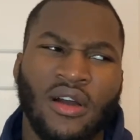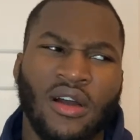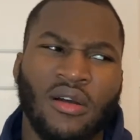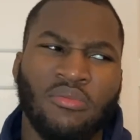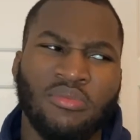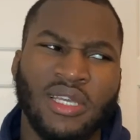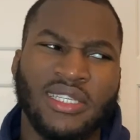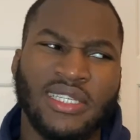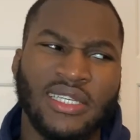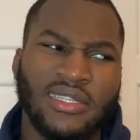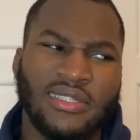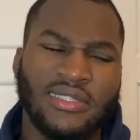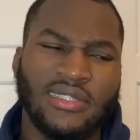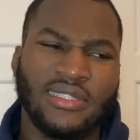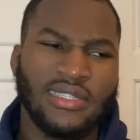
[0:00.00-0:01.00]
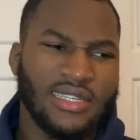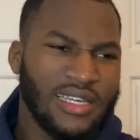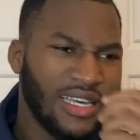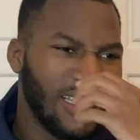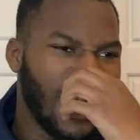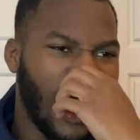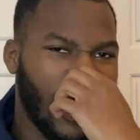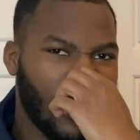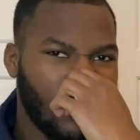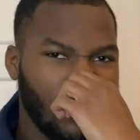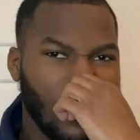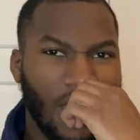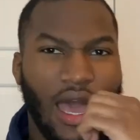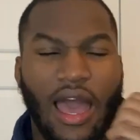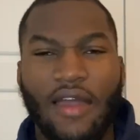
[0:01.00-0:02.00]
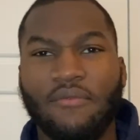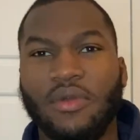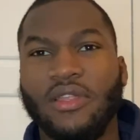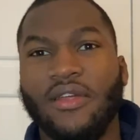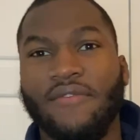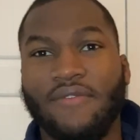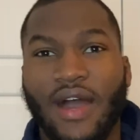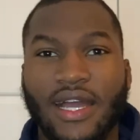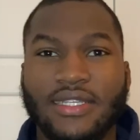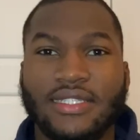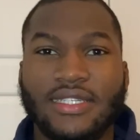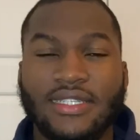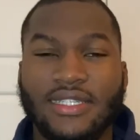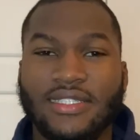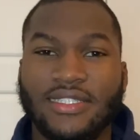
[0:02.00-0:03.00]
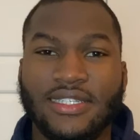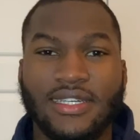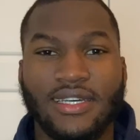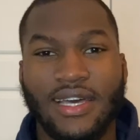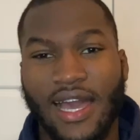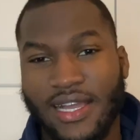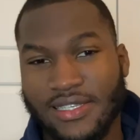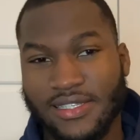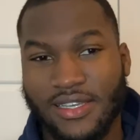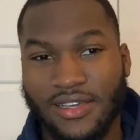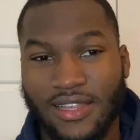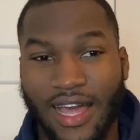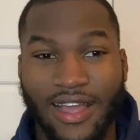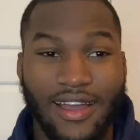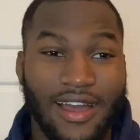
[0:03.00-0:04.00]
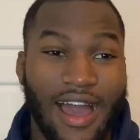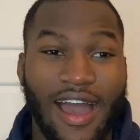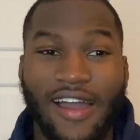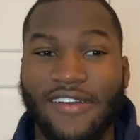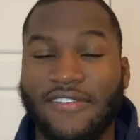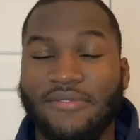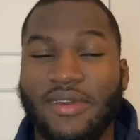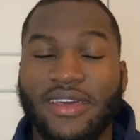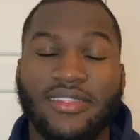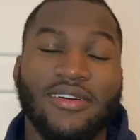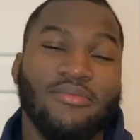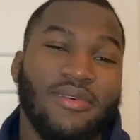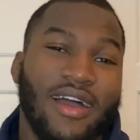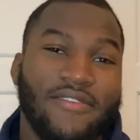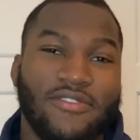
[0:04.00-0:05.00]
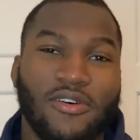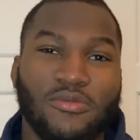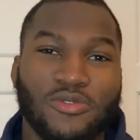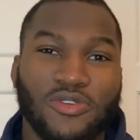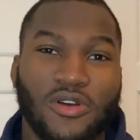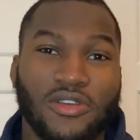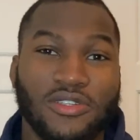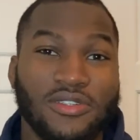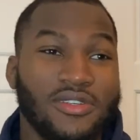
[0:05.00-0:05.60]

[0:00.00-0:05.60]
meetings. Like I've been invited to Exeter, like I've made them my firm choice.